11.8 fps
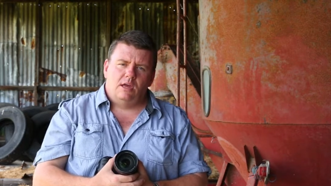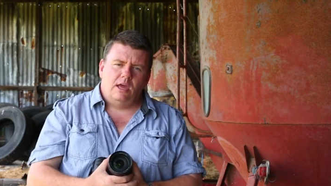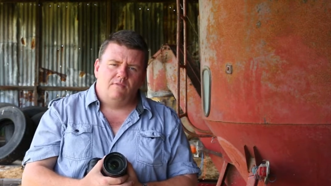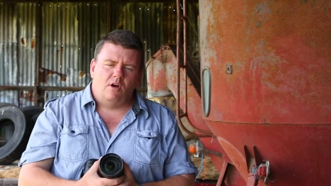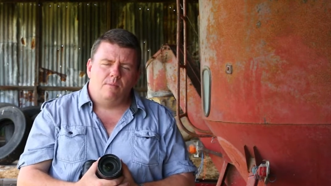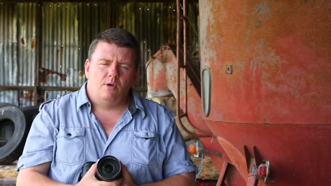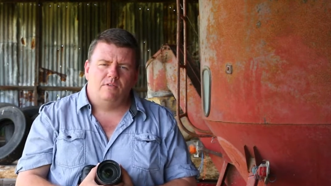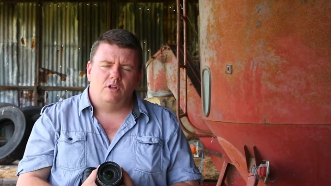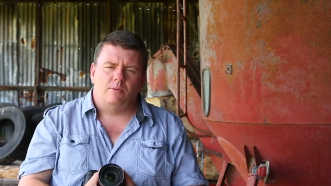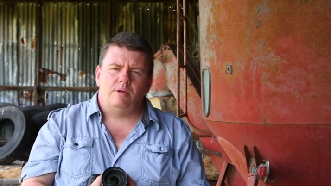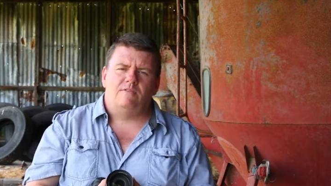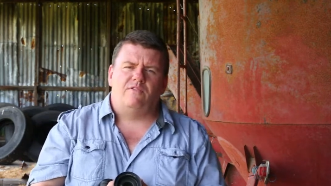If I move a
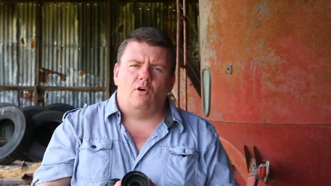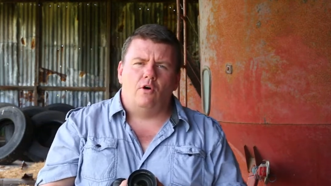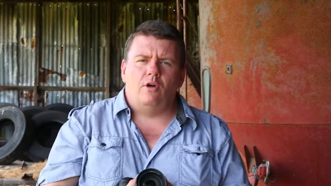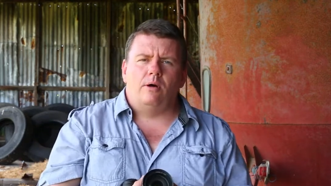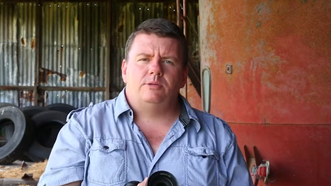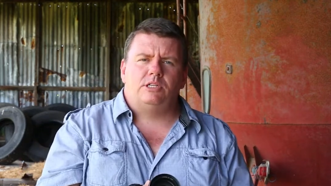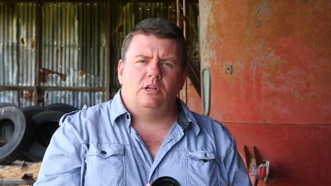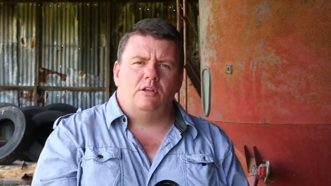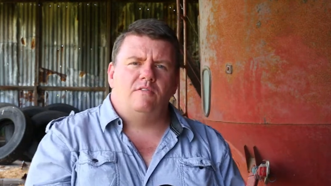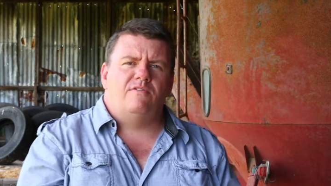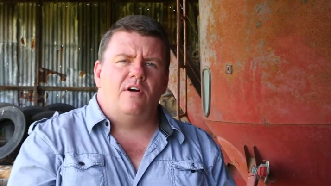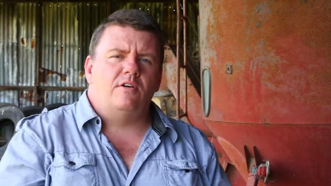little bit forward, I'm still
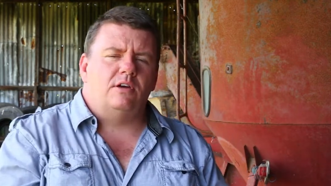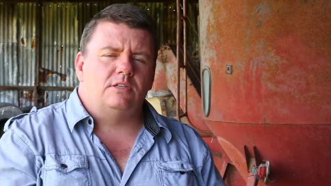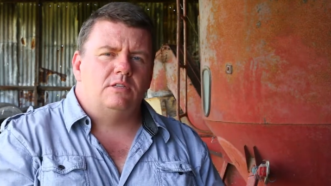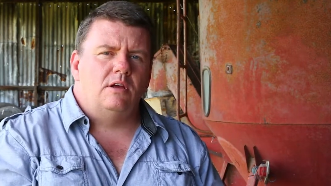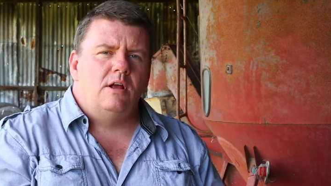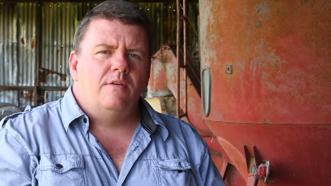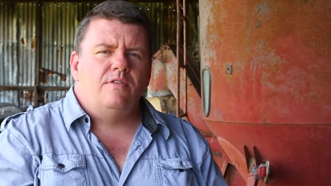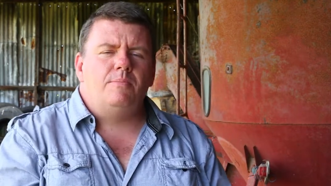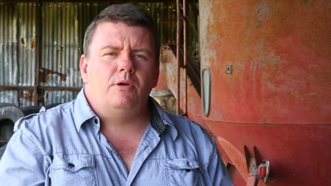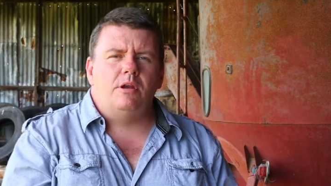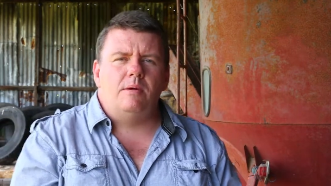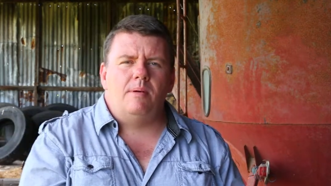in focus. The
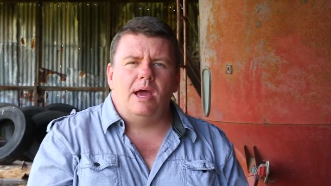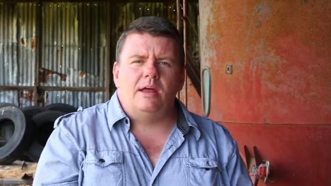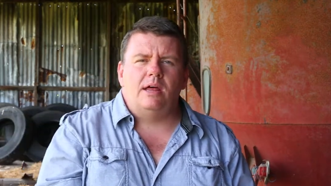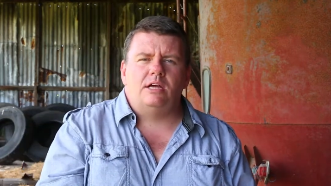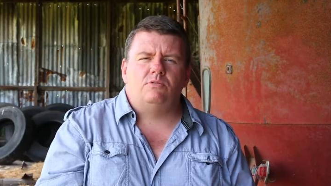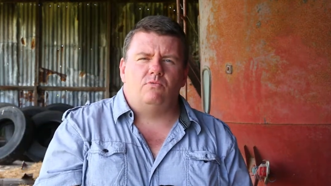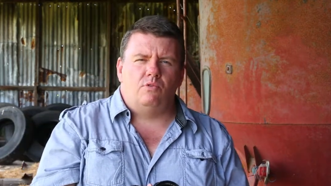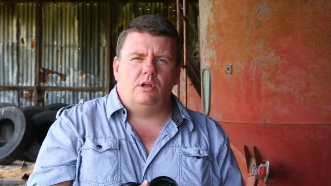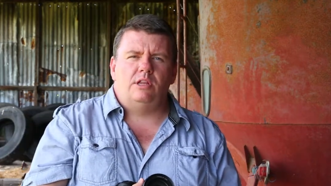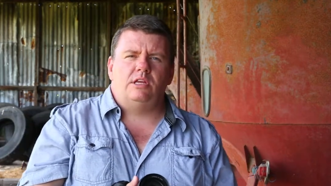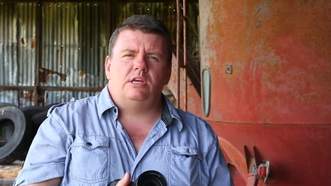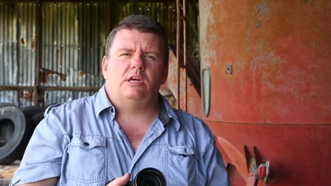beauty about a
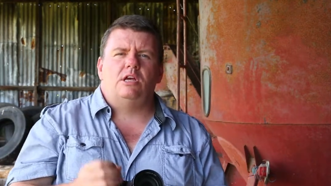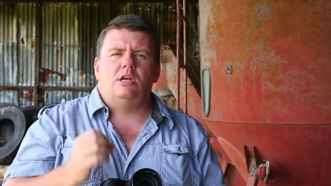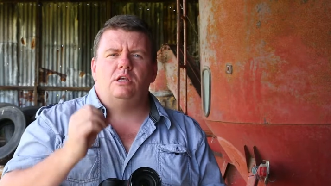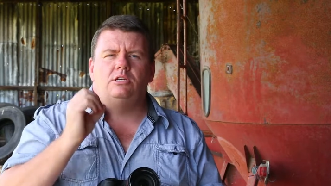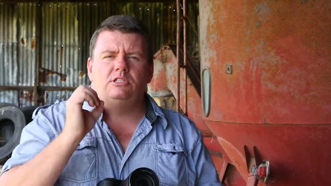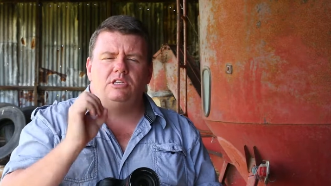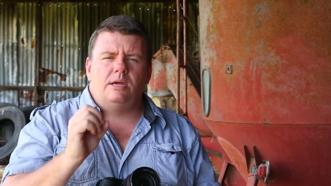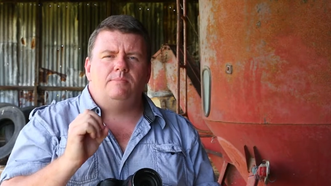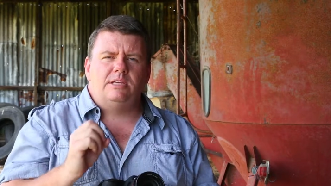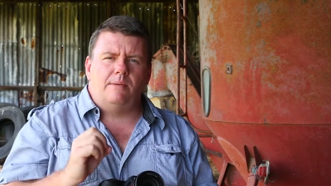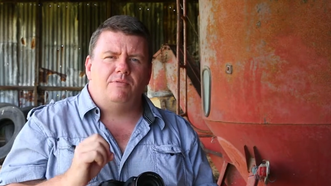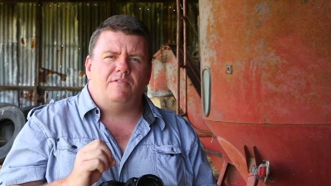really
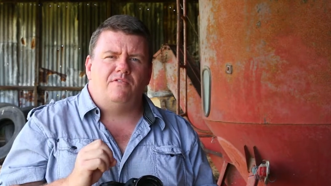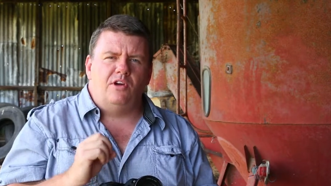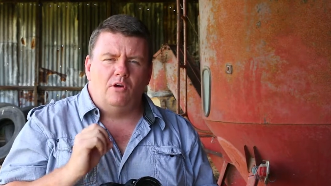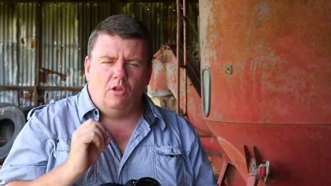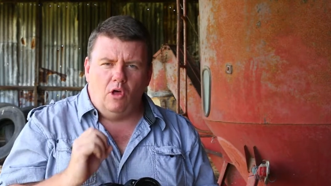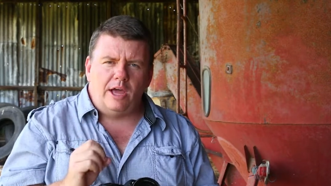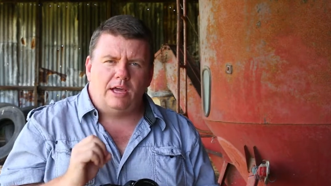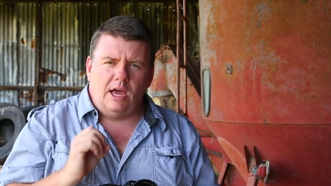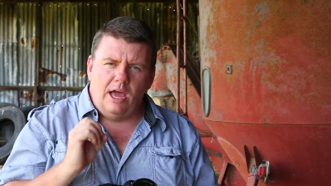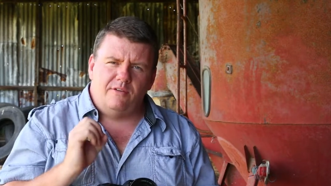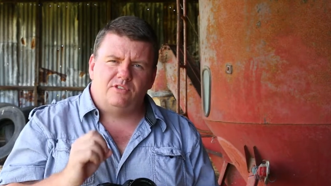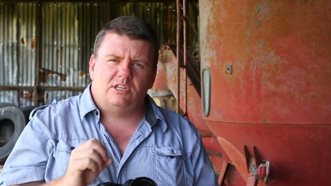deep depth of field like
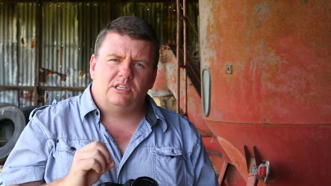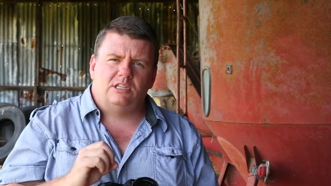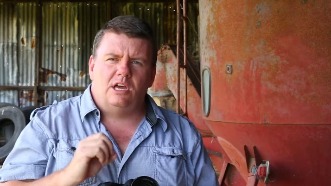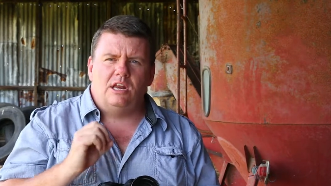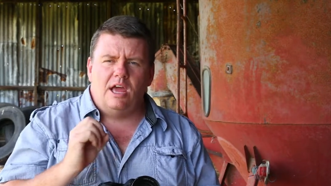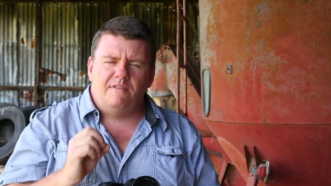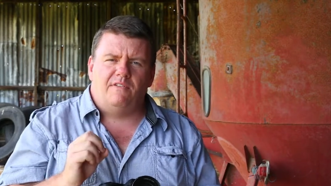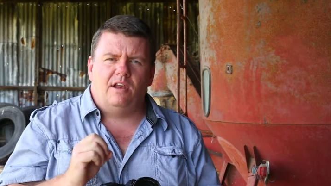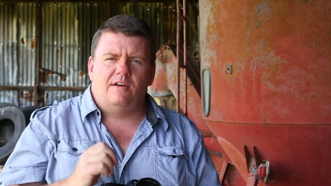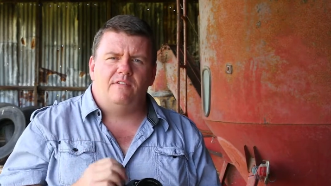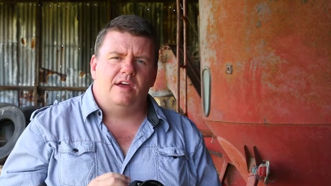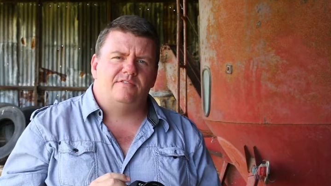f16,
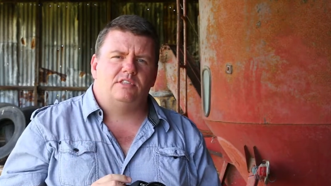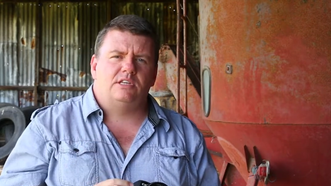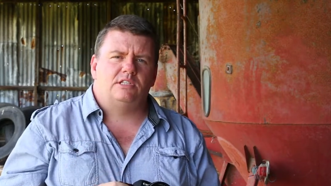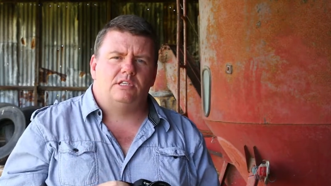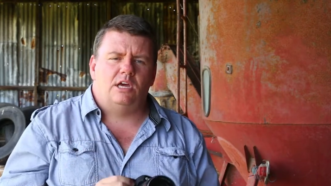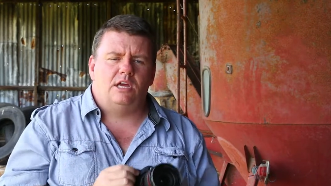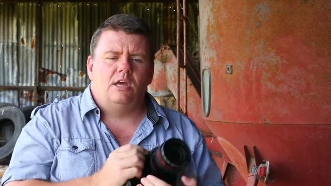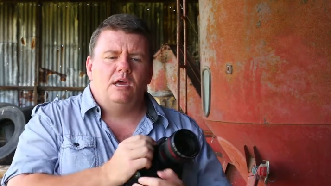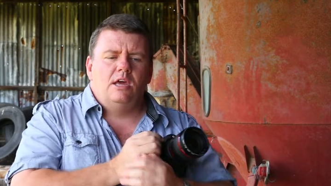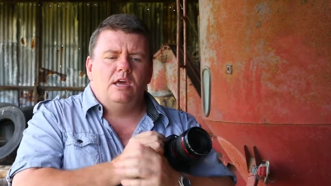f11, f16,